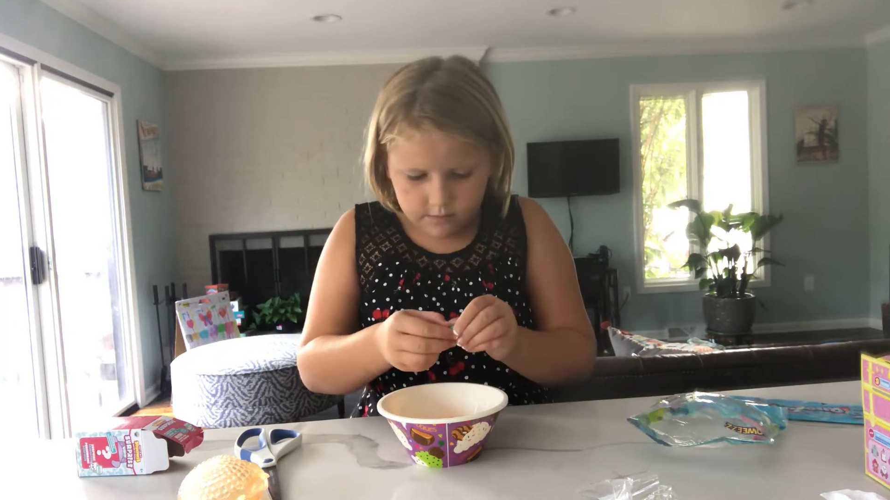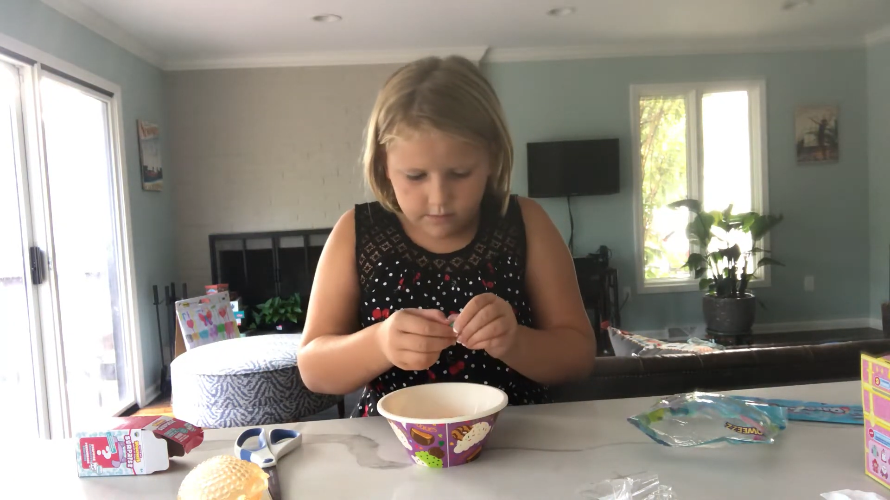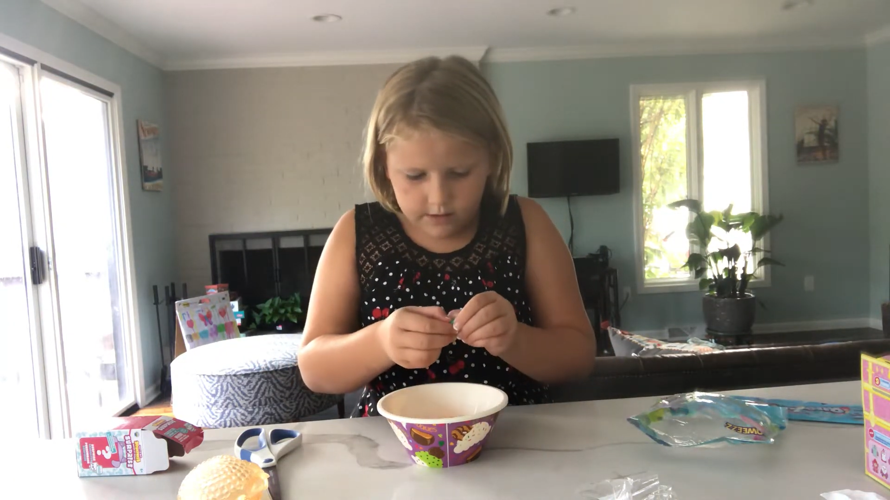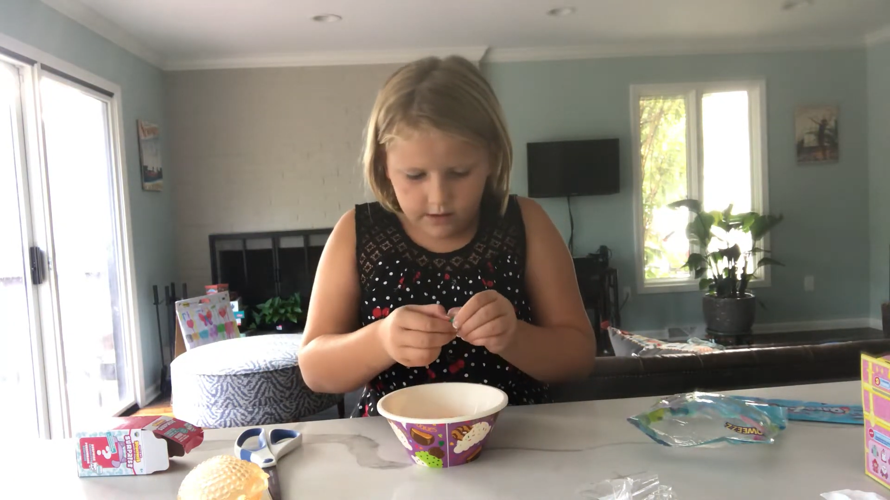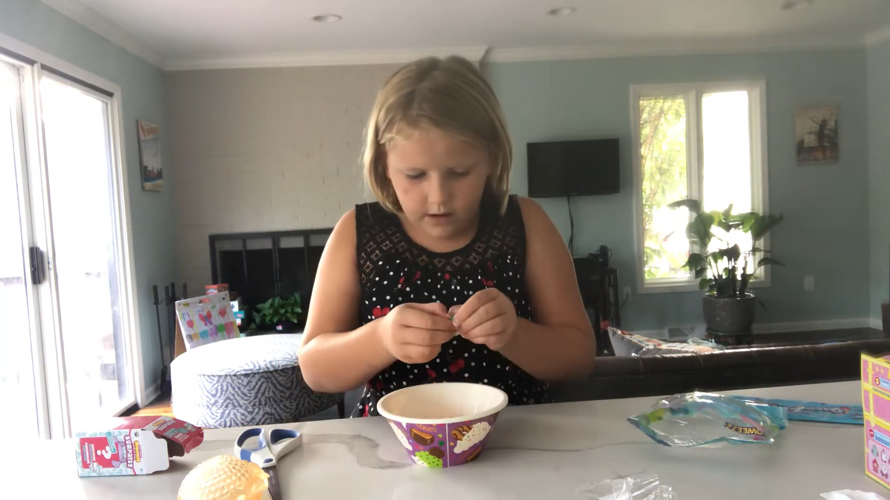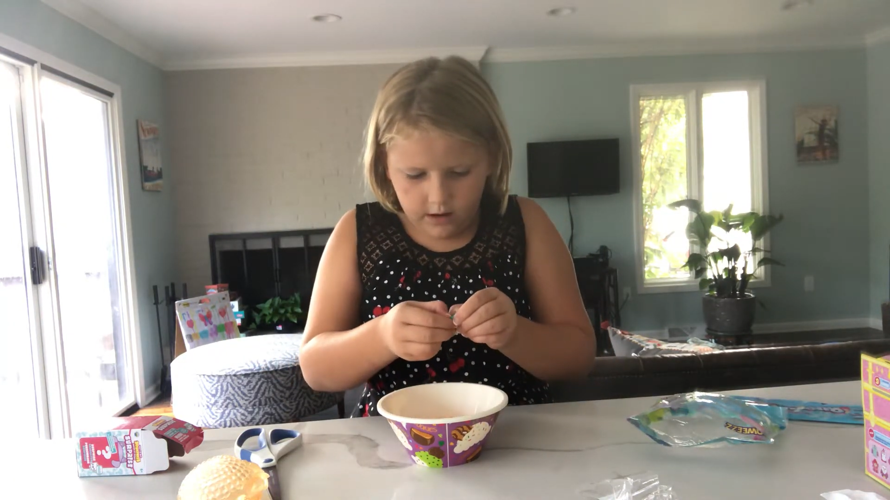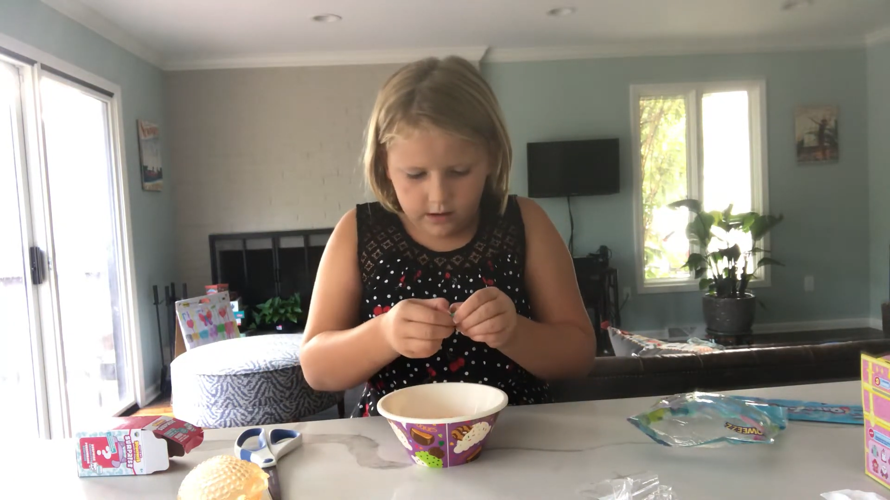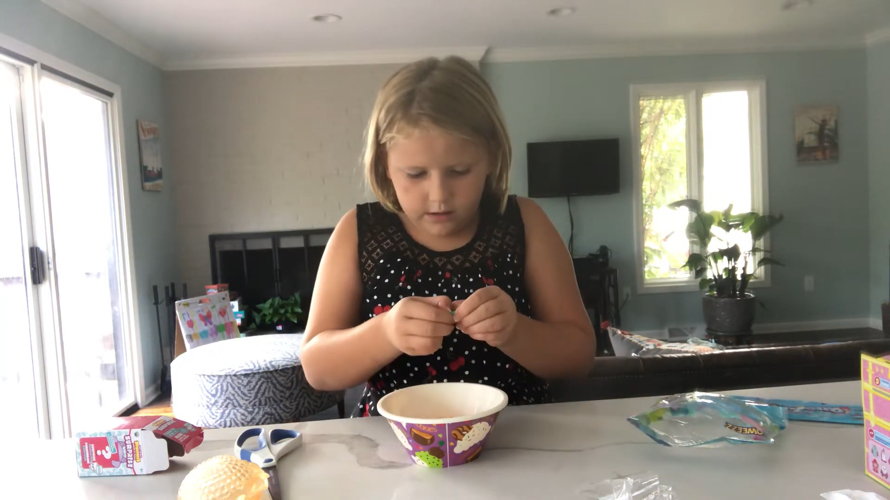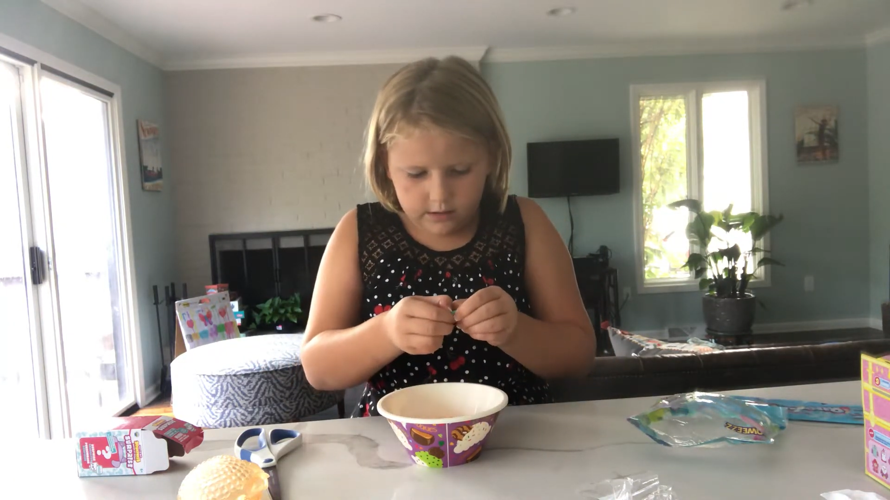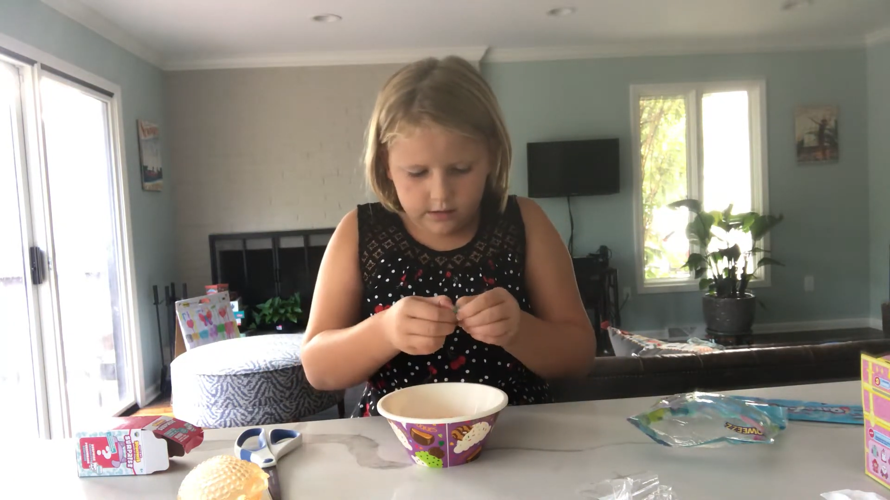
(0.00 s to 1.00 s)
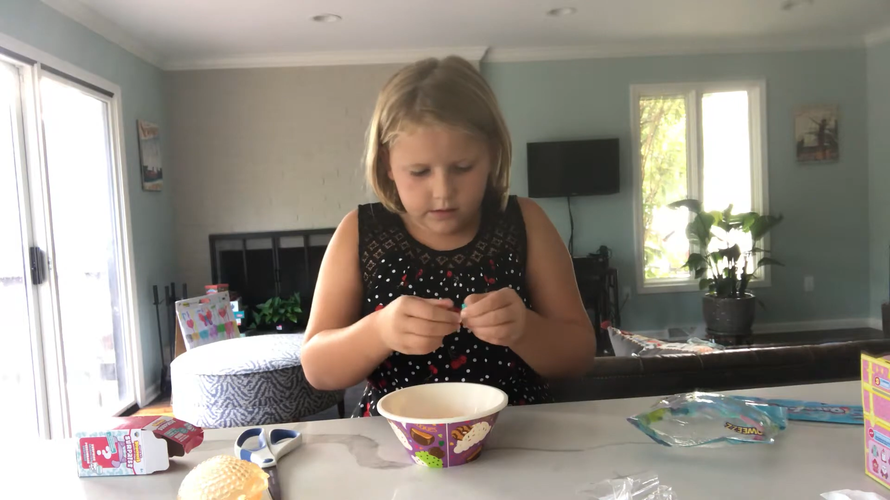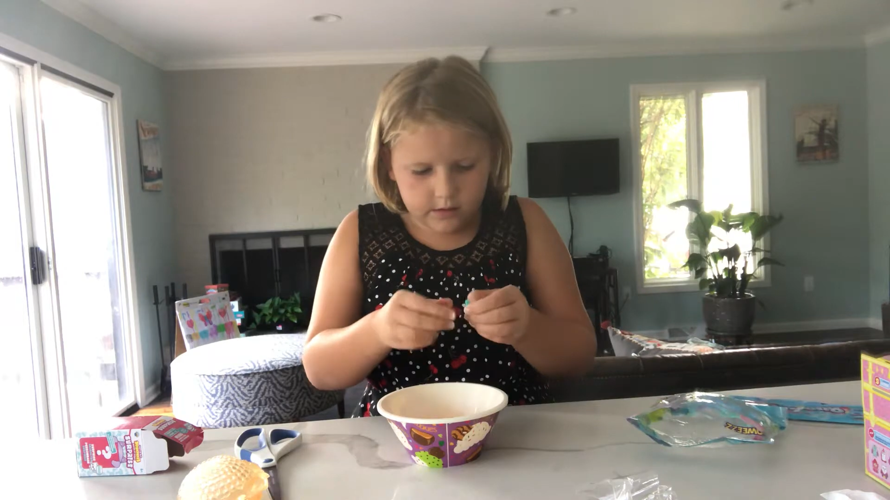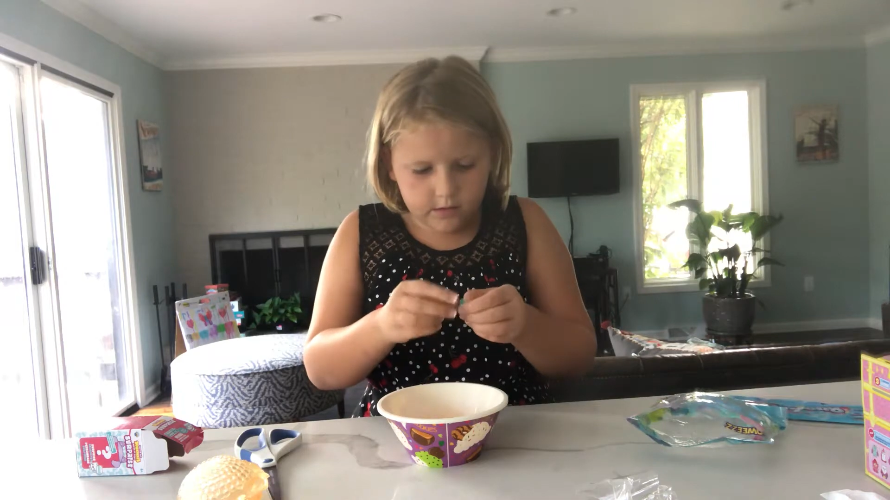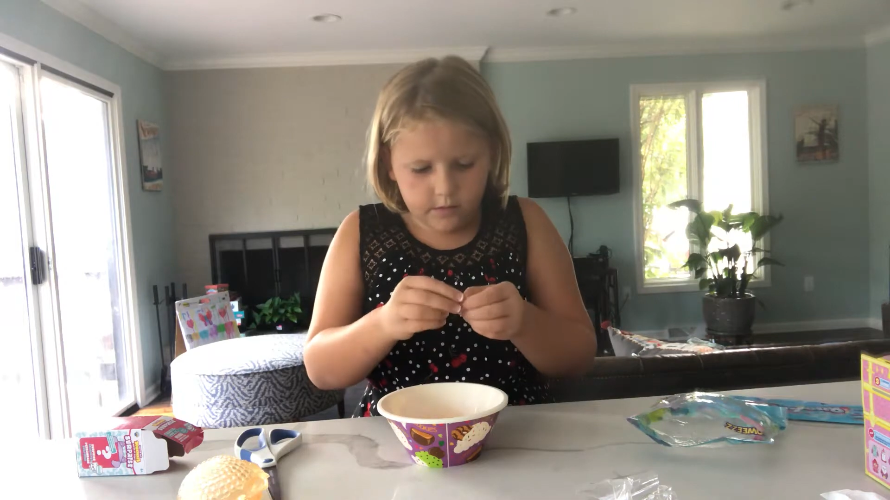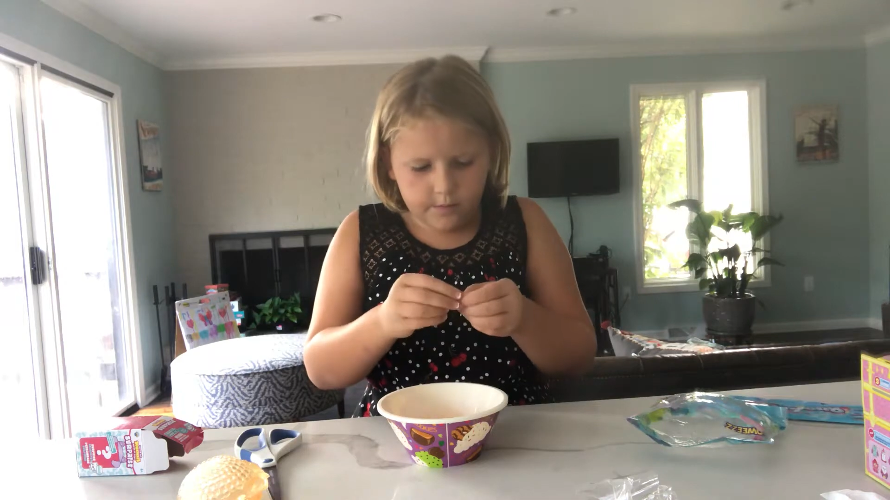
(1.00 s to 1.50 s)
We got a
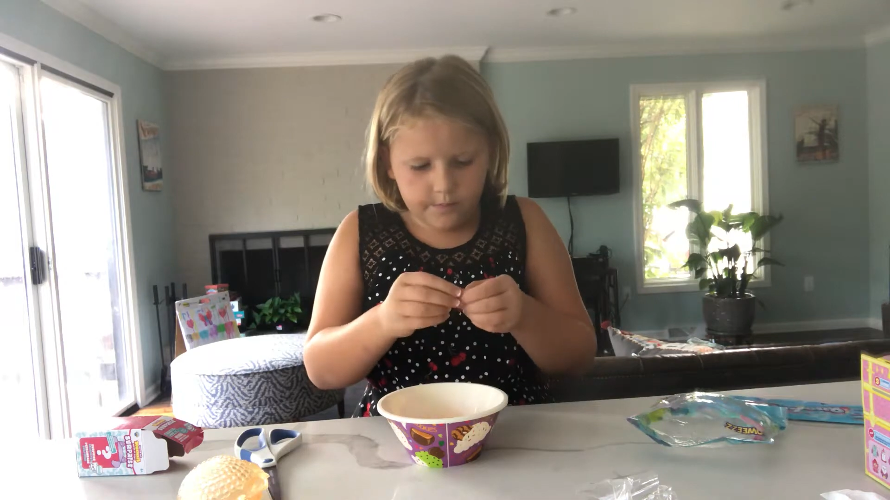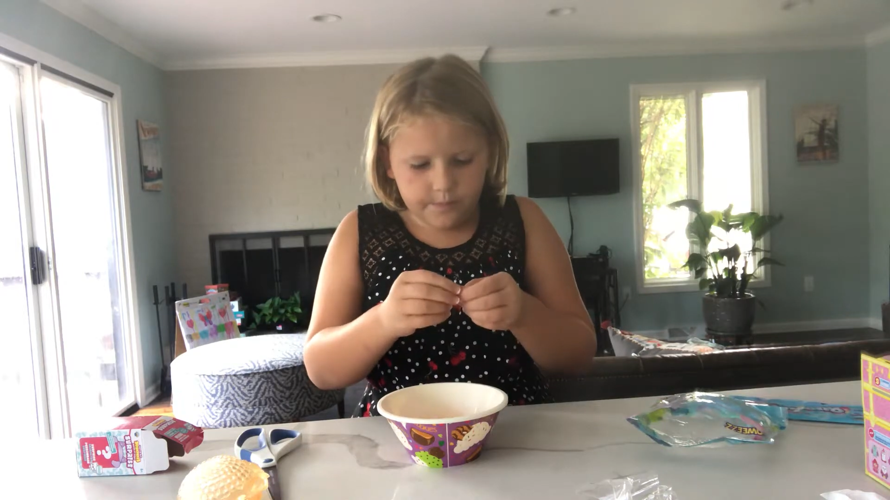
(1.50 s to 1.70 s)
little,